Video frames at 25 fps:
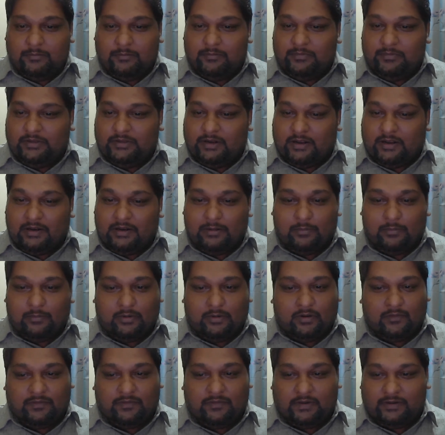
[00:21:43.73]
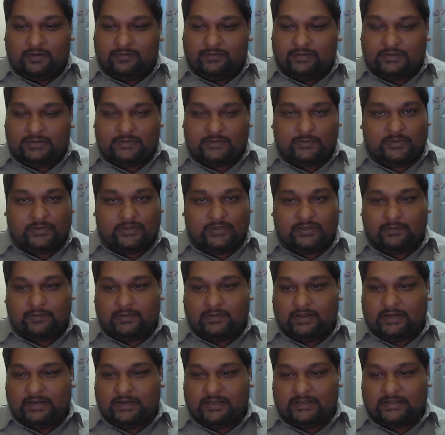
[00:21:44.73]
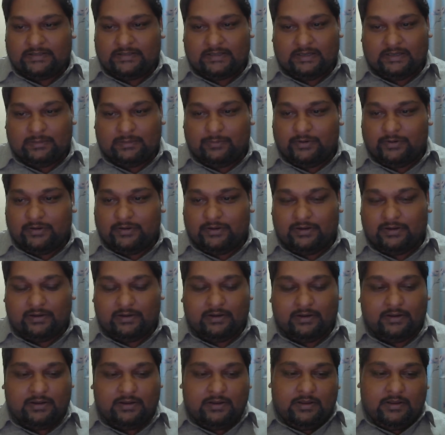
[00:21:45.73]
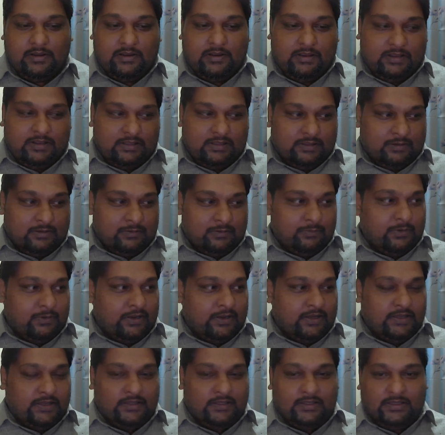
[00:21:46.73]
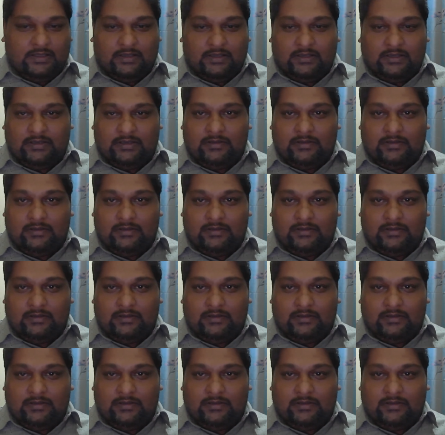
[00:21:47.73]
there are a number of countries where Diwali is celebrated either by the